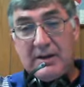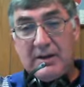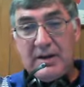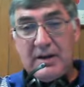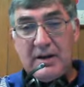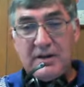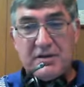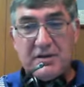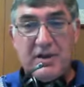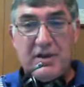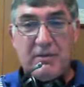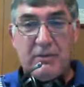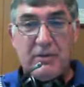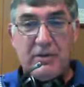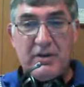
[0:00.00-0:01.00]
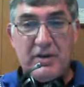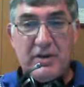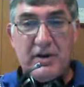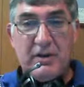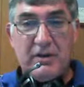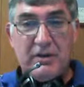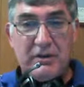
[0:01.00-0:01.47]
decided one
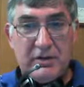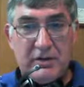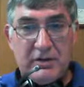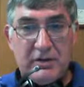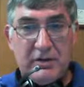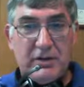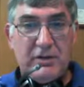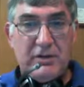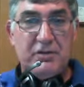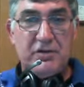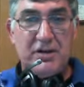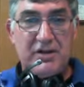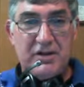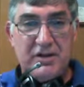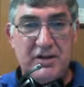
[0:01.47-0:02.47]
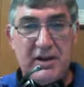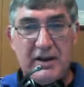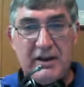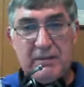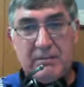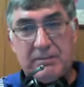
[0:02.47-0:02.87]
day to do just that.